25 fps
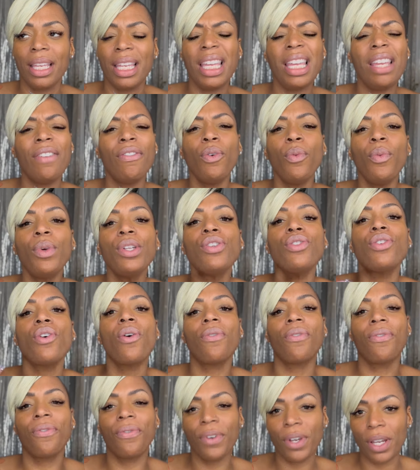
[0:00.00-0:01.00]
Even when you
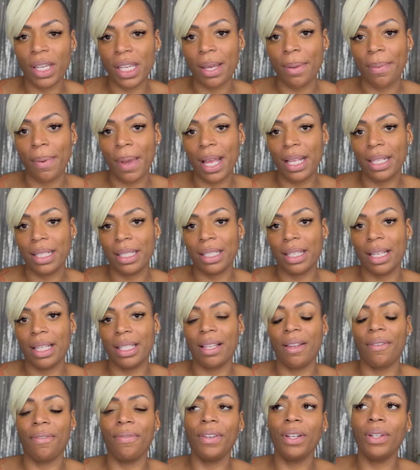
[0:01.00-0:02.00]
don't feel your best,
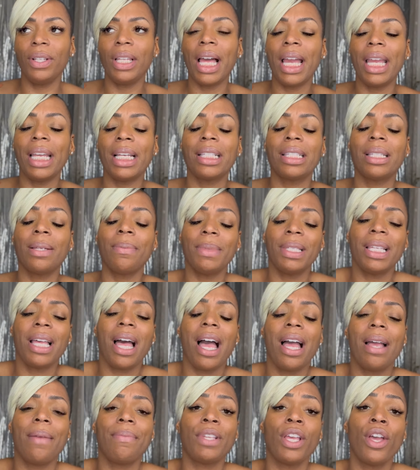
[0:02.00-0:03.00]
because I feel like
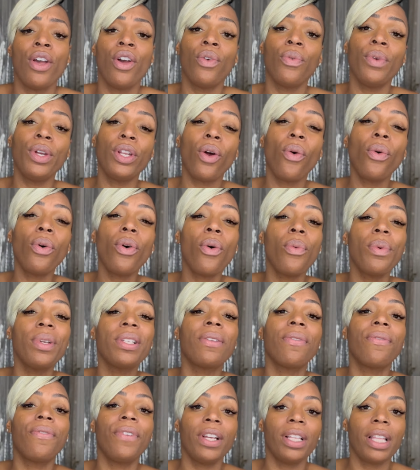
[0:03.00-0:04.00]
sometimes we don't
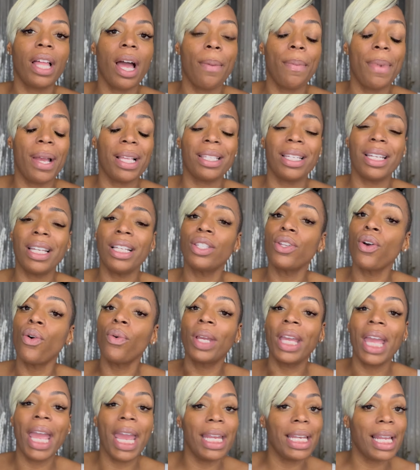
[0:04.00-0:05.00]
always feel our best, and it's
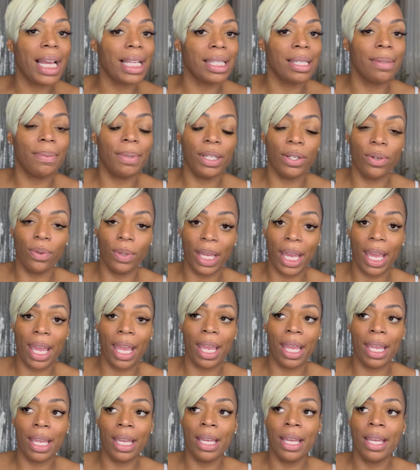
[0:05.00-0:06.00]
okay not to be
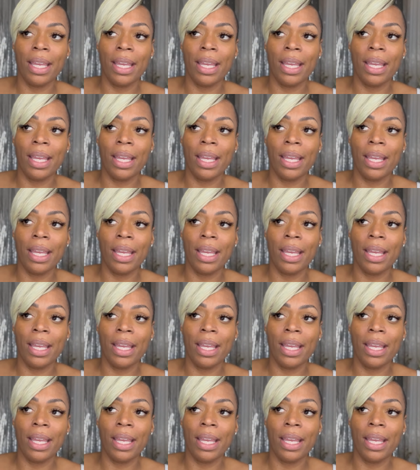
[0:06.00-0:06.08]
okay,